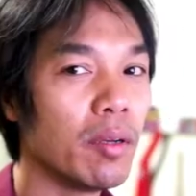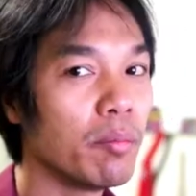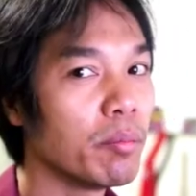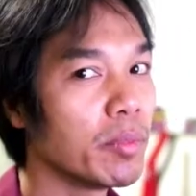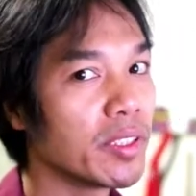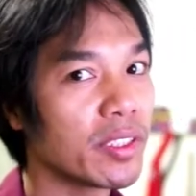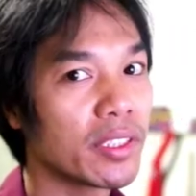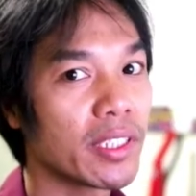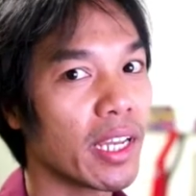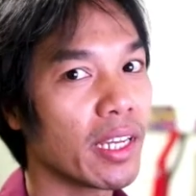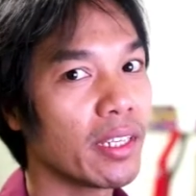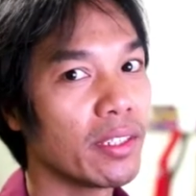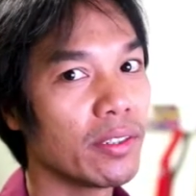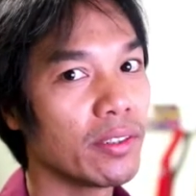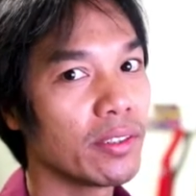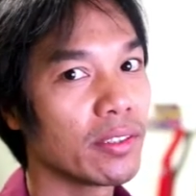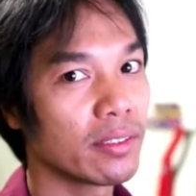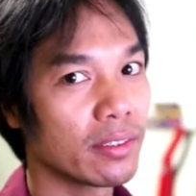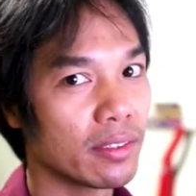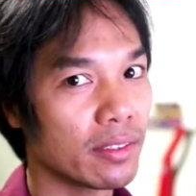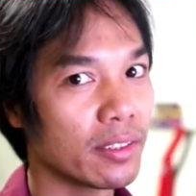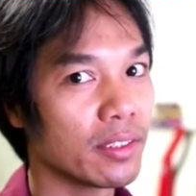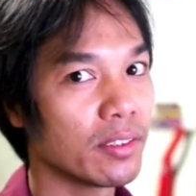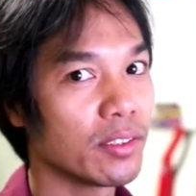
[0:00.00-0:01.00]
but you can't do
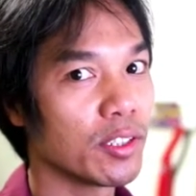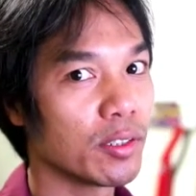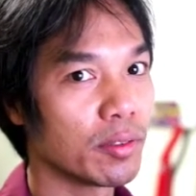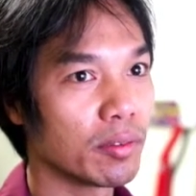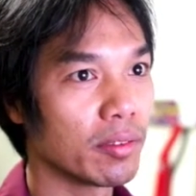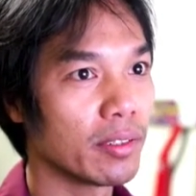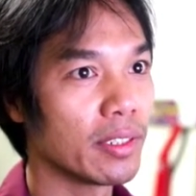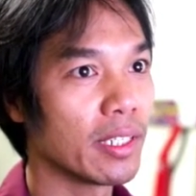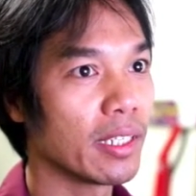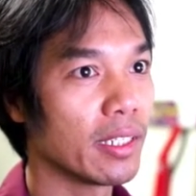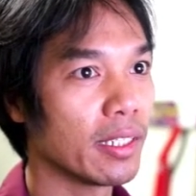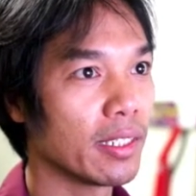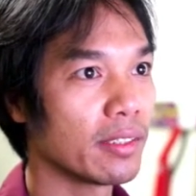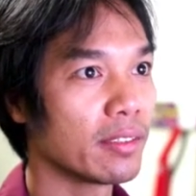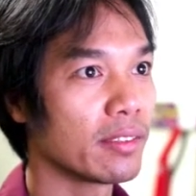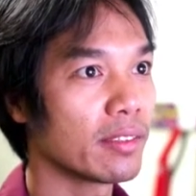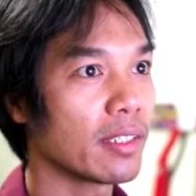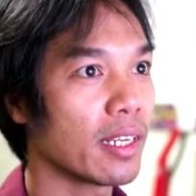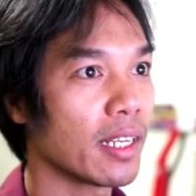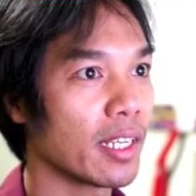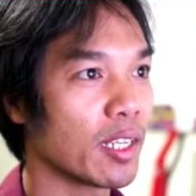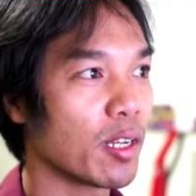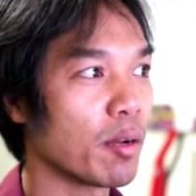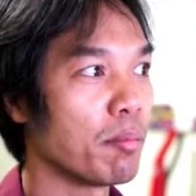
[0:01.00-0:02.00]
this until you,
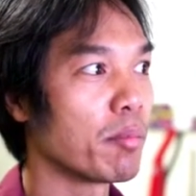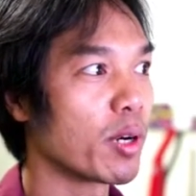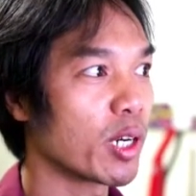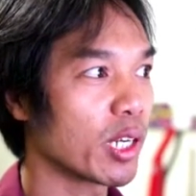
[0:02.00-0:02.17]
it's like